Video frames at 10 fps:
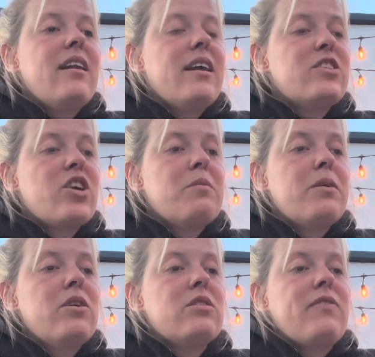Instagram
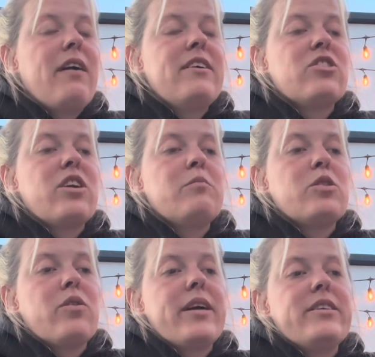posts, 5 Instagram
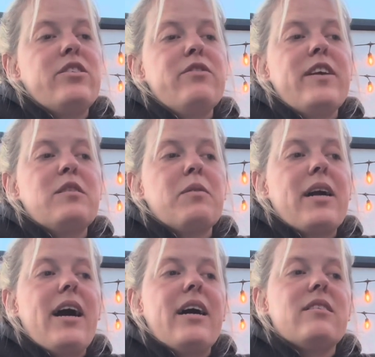stories, 2 Facebook
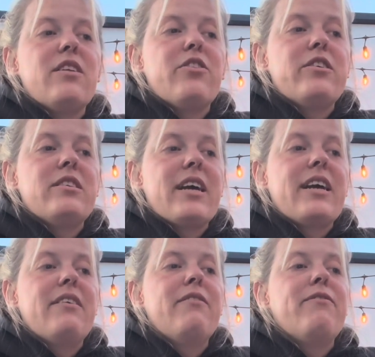ads, and a
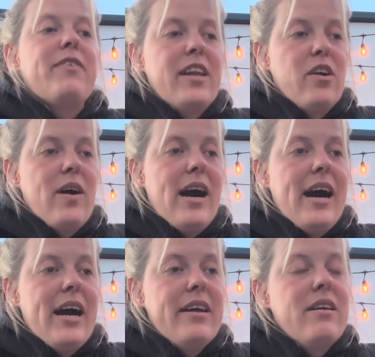30-second video
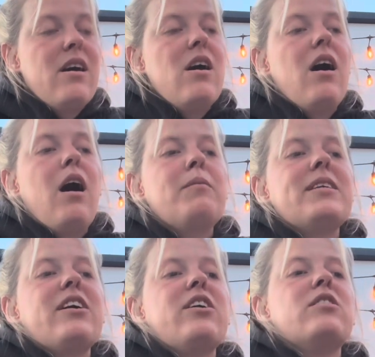ad. All
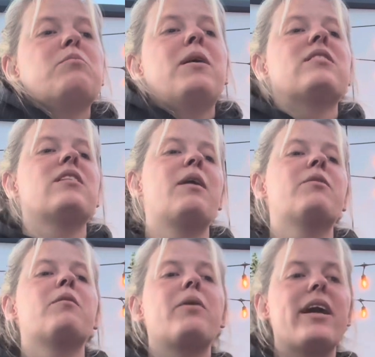materials must align
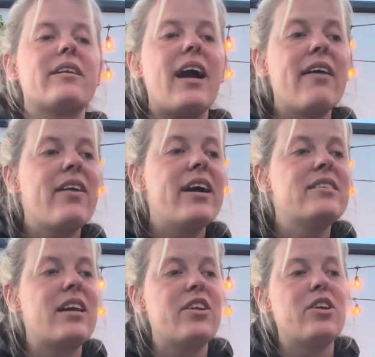with the brand
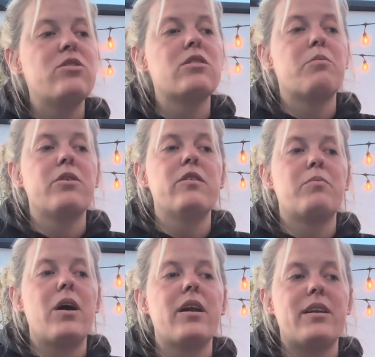guidelines and use approved
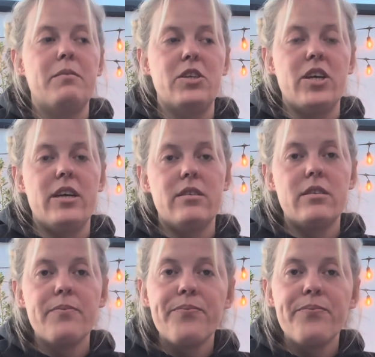product images.